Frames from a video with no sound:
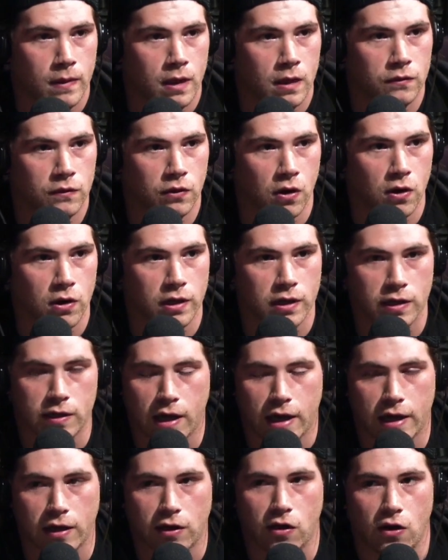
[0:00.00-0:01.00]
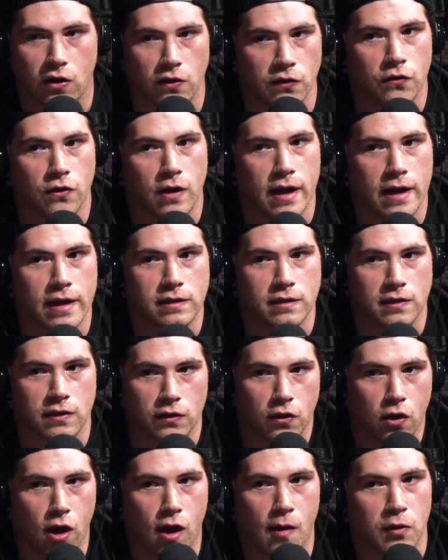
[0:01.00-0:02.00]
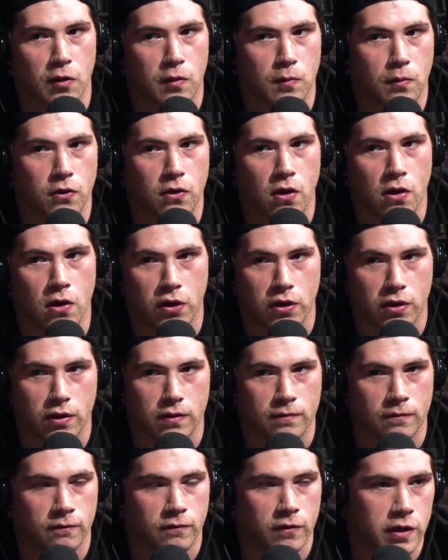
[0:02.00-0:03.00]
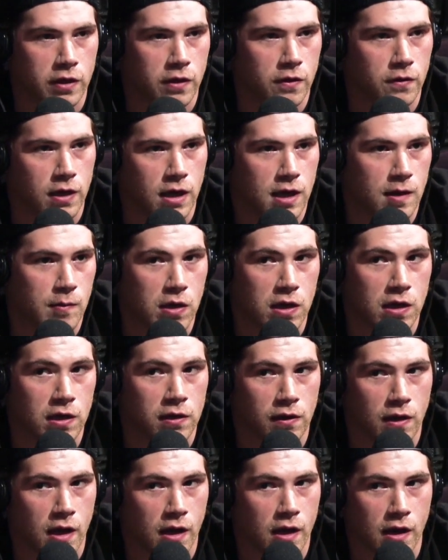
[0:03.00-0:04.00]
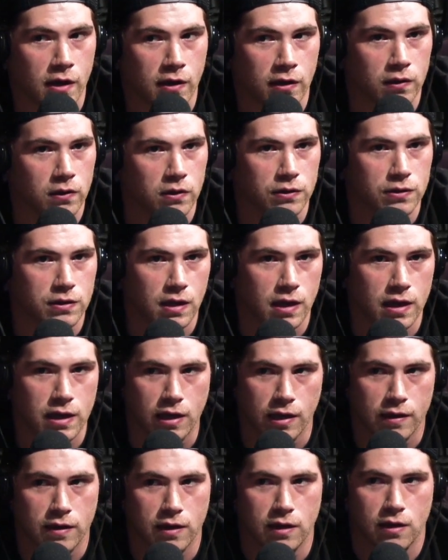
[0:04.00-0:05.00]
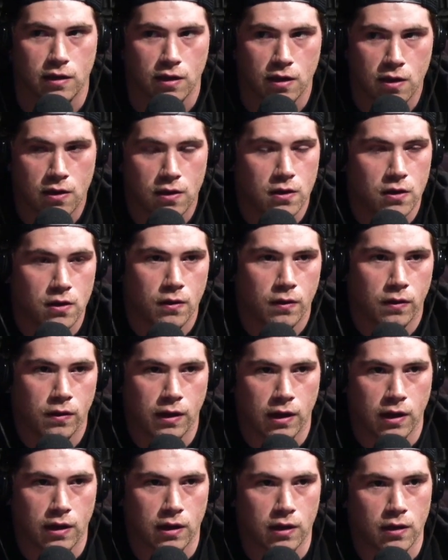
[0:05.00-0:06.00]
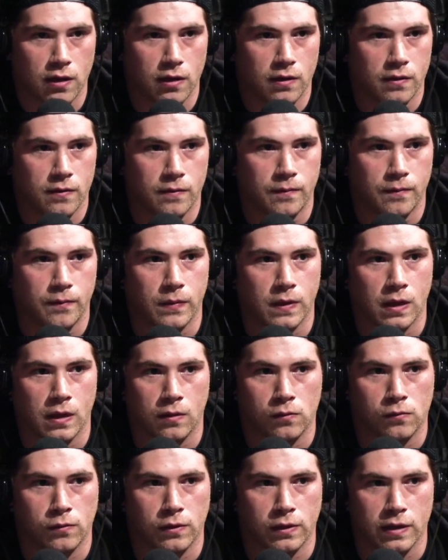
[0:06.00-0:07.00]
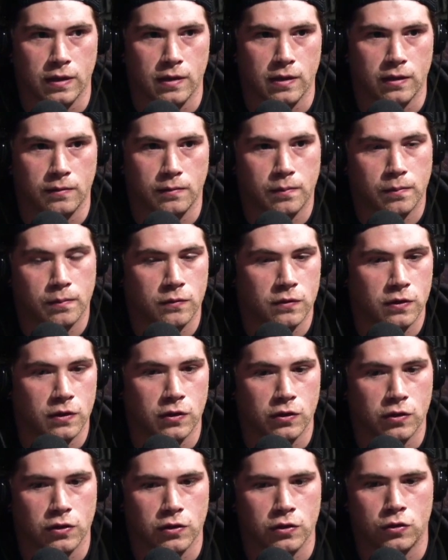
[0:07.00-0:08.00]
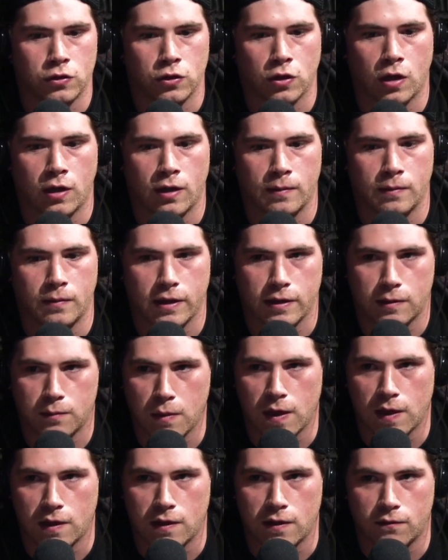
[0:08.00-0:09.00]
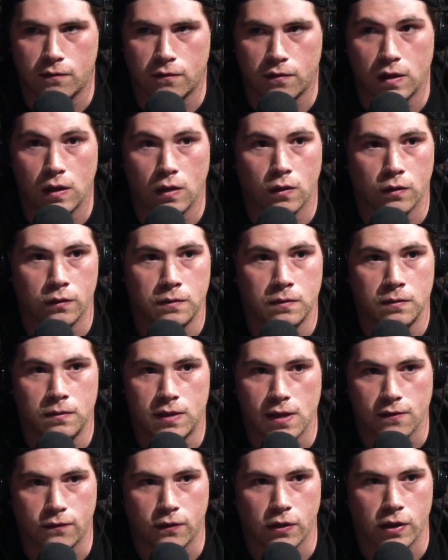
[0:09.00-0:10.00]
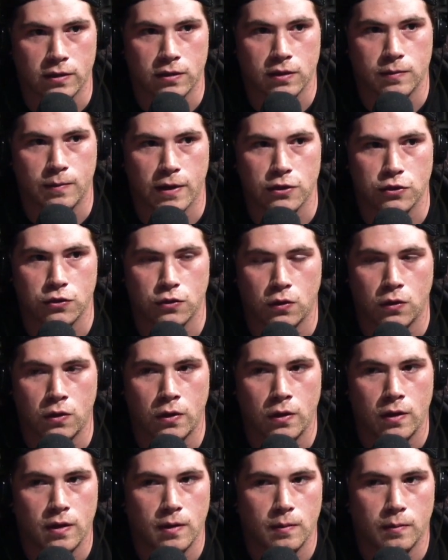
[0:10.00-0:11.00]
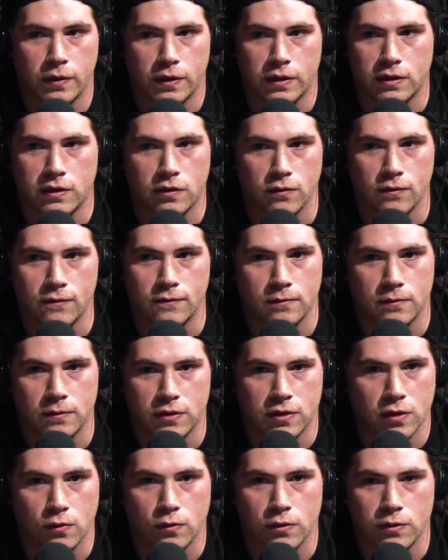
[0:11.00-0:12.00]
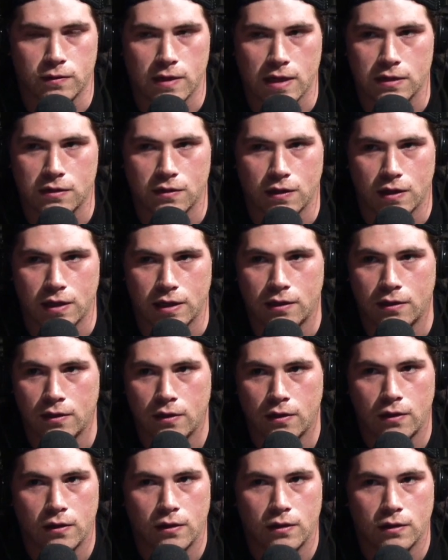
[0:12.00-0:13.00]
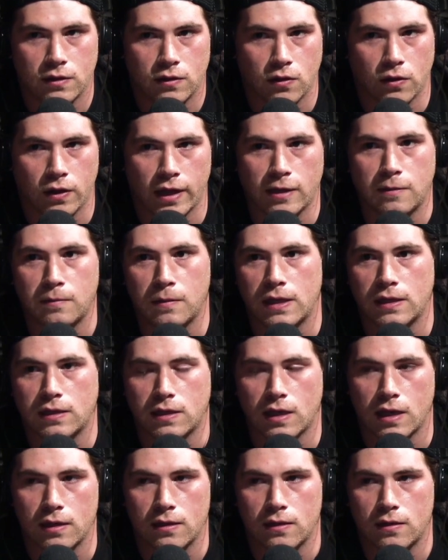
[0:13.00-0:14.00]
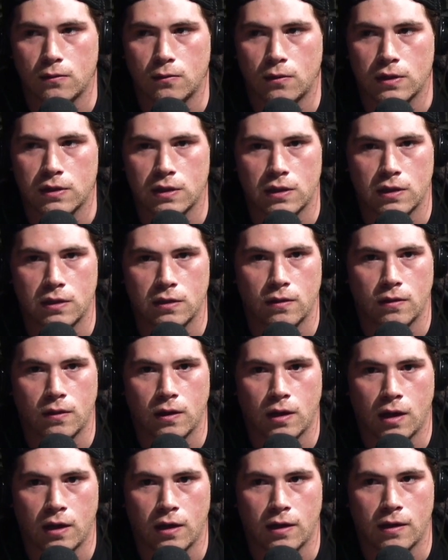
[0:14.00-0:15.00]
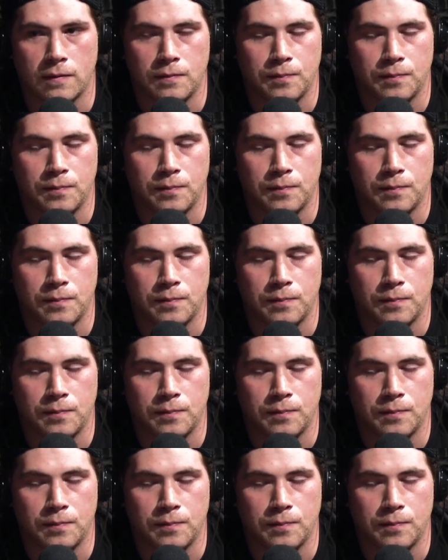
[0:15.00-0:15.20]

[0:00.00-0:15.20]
dark and high contrast and comic book video gamey it kind of looks like. I think they really did a good job like making it feel different and special, but it still still was wrestling, still like made sense. It wasn't uh